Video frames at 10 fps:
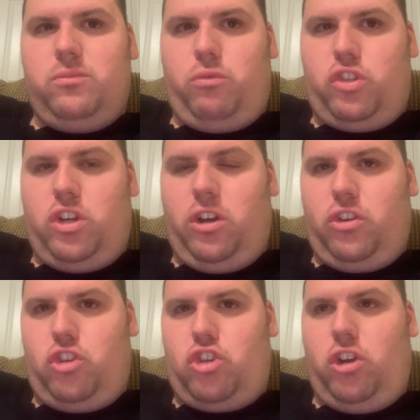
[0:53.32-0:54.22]

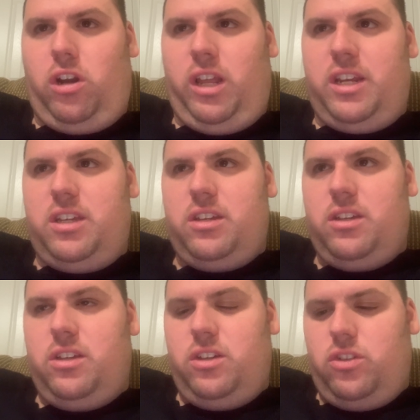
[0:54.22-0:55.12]
return to Charlotte
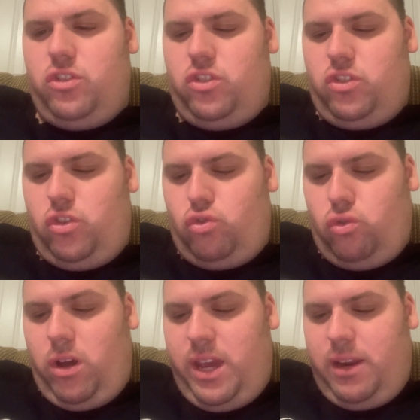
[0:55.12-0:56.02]
to
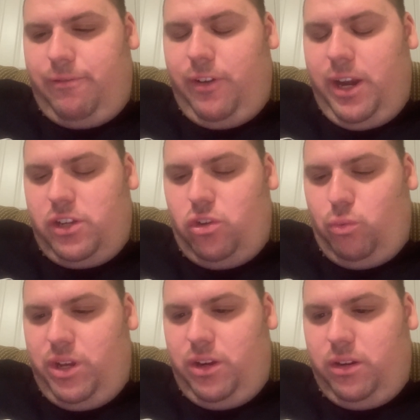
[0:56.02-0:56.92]
try and find a
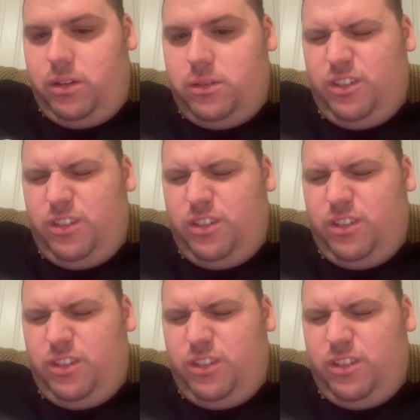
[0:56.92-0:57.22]
career.